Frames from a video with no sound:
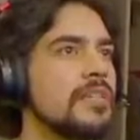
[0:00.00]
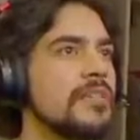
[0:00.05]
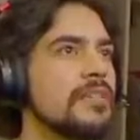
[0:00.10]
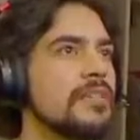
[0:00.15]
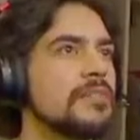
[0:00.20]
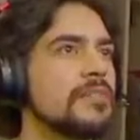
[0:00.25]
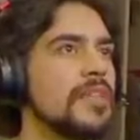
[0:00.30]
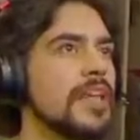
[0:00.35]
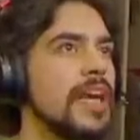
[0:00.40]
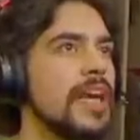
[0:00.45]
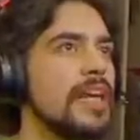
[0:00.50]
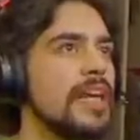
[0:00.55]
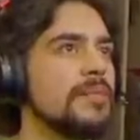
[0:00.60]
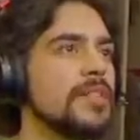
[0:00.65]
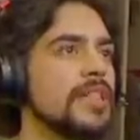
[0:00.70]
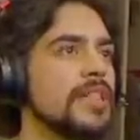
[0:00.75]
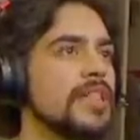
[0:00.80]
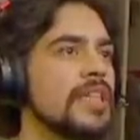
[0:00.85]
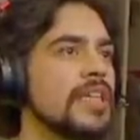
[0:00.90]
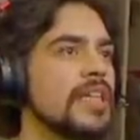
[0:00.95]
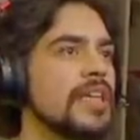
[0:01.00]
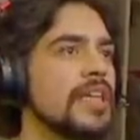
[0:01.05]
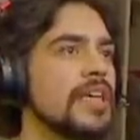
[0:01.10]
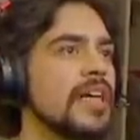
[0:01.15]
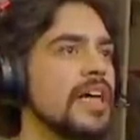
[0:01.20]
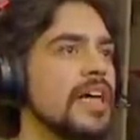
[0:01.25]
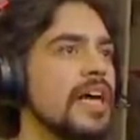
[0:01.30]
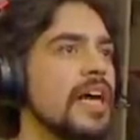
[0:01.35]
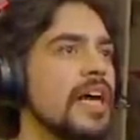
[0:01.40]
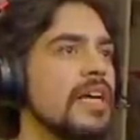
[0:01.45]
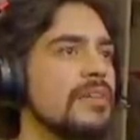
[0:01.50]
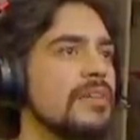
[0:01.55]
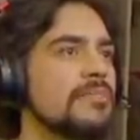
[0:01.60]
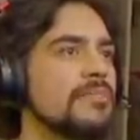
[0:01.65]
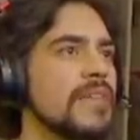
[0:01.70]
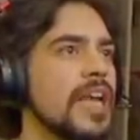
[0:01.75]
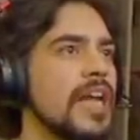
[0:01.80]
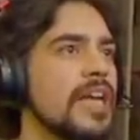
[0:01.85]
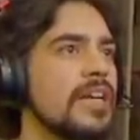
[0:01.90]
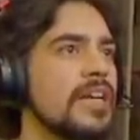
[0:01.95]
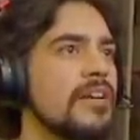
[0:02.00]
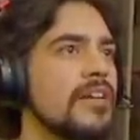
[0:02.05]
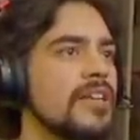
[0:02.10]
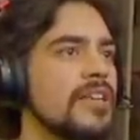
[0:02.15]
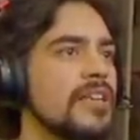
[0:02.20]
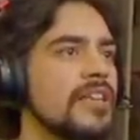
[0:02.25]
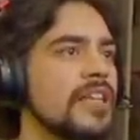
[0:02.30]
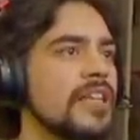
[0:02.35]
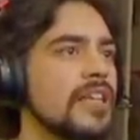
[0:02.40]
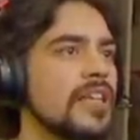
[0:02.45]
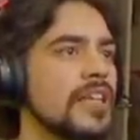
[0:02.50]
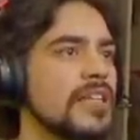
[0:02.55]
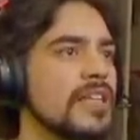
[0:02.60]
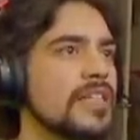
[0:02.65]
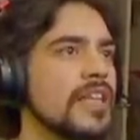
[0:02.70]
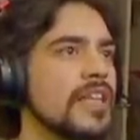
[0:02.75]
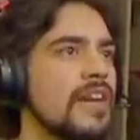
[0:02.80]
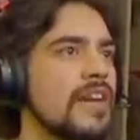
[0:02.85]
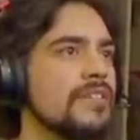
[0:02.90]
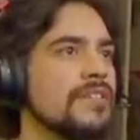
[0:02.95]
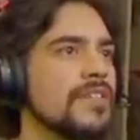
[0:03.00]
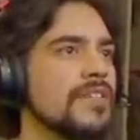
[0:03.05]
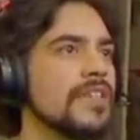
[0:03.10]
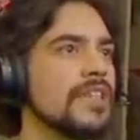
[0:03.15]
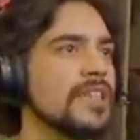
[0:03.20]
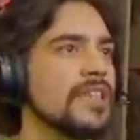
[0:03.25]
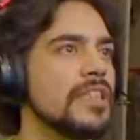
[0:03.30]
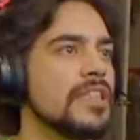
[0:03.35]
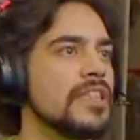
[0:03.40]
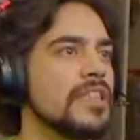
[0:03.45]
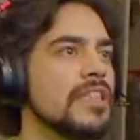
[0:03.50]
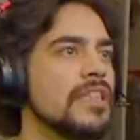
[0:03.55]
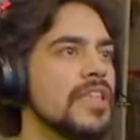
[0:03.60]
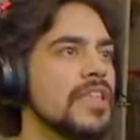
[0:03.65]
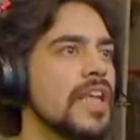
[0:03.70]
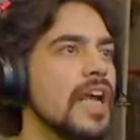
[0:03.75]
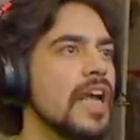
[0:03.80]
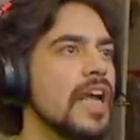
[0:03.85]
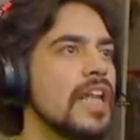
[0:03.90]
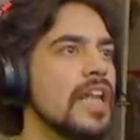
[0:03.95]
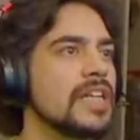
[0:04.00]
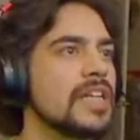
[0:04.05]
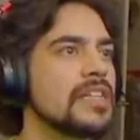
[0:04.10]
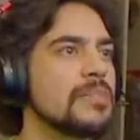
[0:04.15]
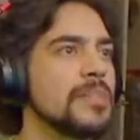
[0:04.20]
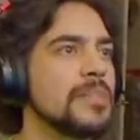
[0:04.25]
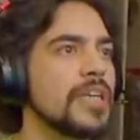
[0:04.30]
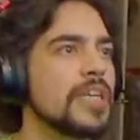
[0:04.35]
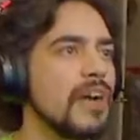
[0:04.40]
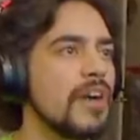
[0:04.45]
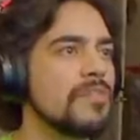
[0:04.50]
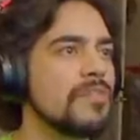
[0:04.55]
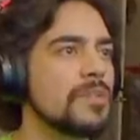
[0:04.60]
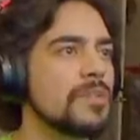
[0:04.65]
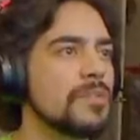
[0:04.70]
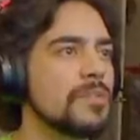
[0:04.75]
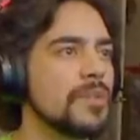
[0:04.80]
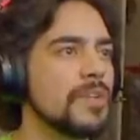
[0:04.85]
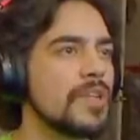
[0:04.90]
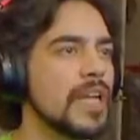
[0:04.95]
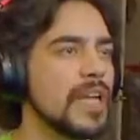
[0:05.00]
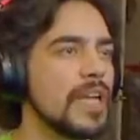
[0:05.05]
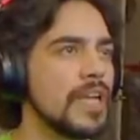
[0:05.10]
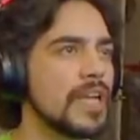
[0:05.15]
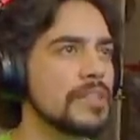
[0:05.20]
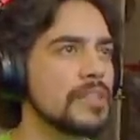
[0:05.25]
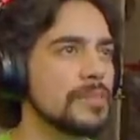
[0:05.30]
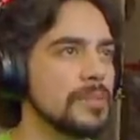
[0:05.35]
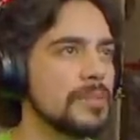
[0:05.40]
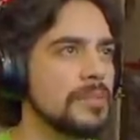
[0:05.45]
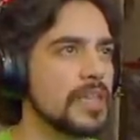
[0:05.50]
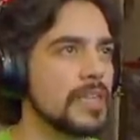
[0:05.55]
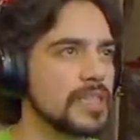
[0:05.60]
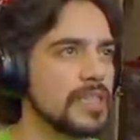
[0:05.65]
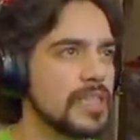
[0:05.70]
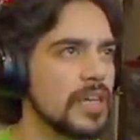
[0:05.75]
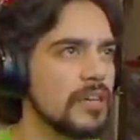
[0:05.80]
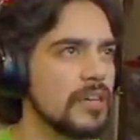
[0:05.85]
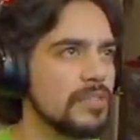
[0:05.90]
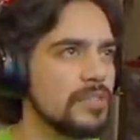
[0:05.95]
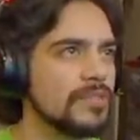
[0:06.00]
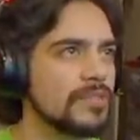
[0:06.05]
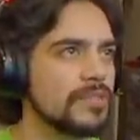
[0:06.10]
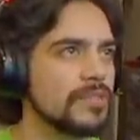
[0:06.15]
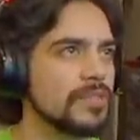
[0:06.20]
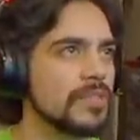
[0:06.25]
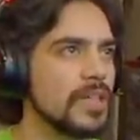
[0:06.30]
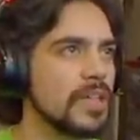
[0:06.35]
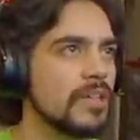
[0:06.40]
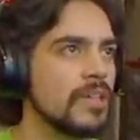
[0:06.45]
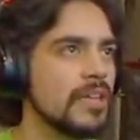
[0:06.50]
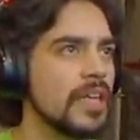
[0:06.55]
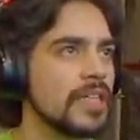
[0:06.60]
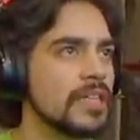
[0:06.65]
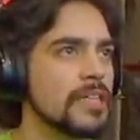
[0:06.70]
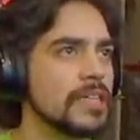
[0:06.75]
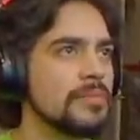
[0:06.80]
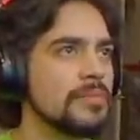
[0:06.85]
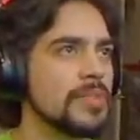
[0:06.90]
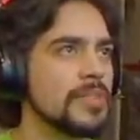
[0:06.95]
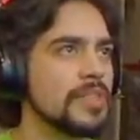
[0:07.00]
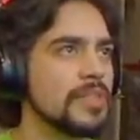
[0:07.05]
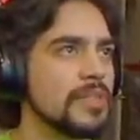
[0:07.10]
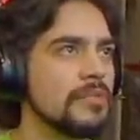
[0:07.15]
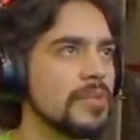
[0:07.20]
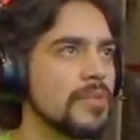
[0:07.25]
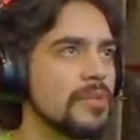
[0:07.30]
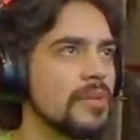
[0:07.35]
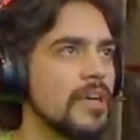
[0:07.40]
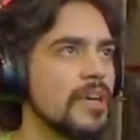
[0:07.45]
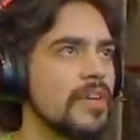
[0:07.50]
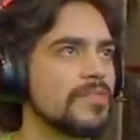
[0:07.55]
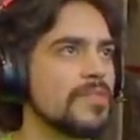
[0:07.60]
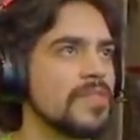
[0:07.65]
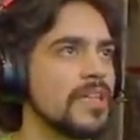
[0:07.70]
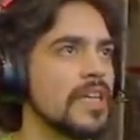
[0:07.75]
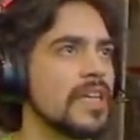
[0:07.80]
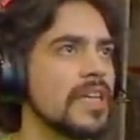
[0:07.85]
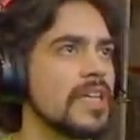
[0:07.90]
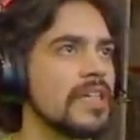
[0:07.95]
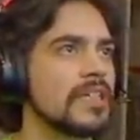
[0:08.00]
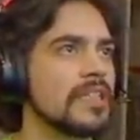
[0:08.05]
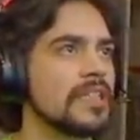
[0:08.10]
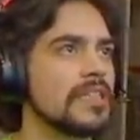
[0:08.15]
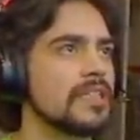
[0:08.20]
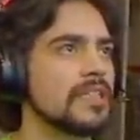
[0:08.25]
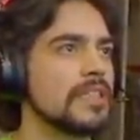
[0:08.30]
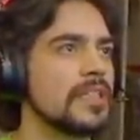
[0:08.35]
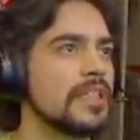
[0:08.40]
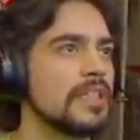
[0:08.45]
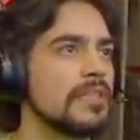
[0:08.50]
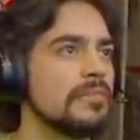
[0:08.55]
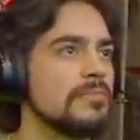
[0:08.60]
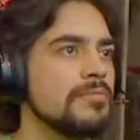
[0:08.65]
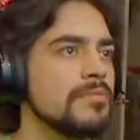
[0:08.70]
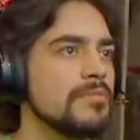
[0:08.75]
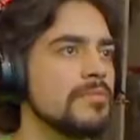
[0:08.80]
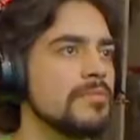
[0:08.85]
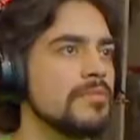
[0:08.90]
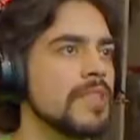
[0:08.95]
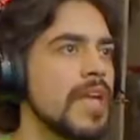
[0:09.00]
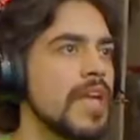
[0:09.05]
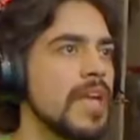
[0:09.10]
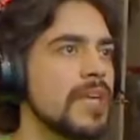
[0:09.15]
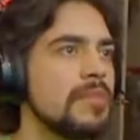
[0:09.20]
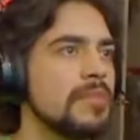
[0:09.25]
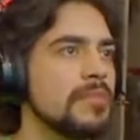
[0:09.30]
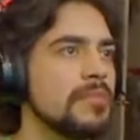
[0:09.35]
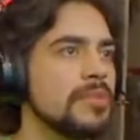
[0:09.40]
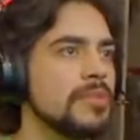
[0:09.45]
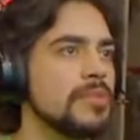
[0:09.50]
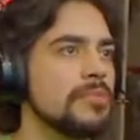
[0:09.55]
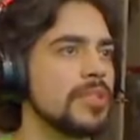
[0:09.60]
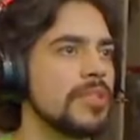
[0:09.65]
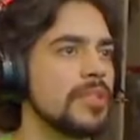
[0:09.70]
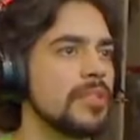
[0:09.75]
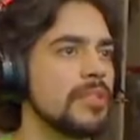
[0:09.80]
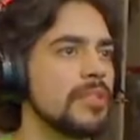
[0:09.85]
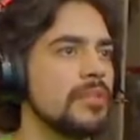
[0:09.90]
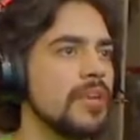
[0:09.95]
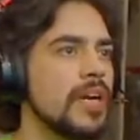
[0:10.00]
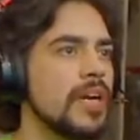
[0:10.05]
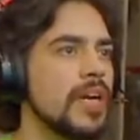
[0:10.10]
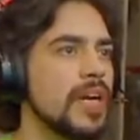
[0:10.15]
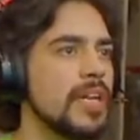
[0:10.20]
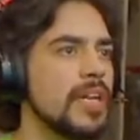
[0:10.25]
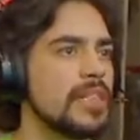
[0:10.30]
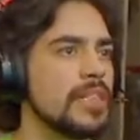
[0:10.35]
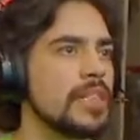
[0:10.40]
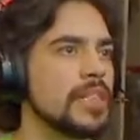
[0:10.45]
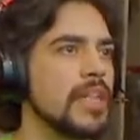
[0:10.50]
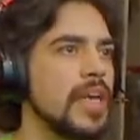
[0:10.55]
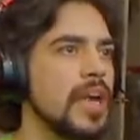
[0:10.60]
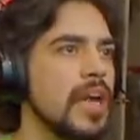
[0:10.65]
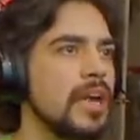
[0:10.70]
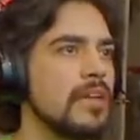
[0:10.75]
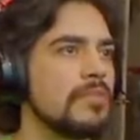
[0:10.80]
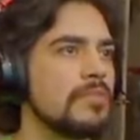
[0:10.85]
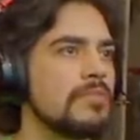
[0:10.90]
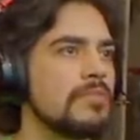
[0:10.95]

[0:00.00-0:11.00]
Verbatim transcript: But yeah, I mean, I'm lighthearted. I like to have fun. I like to be comfortable and I like to be myself. I don't like to be somewhere where I feel like I'm not able to be who I actually am.